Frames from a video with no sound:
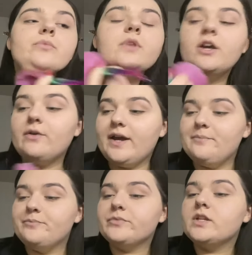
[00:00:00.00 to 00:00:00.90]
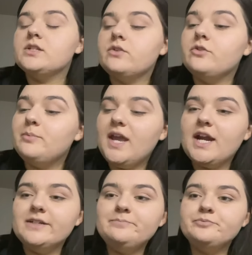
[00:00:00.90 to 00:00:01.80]
Okay, so from
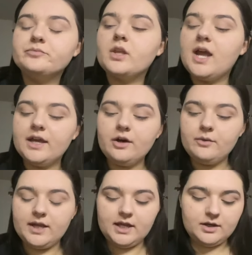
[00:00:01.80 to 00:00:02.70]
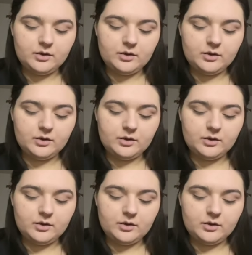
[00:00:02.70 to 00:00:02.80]
there, I go in